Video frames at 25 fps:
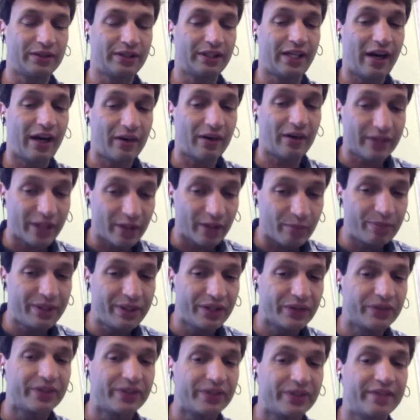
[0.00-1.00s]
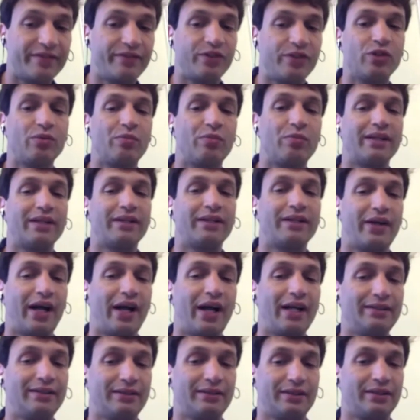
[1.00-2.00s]
and how they're peer reviewed by their
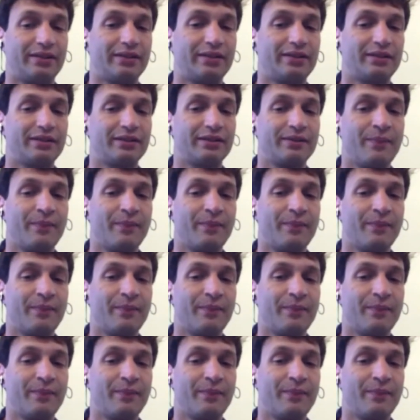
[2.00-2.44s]
answers.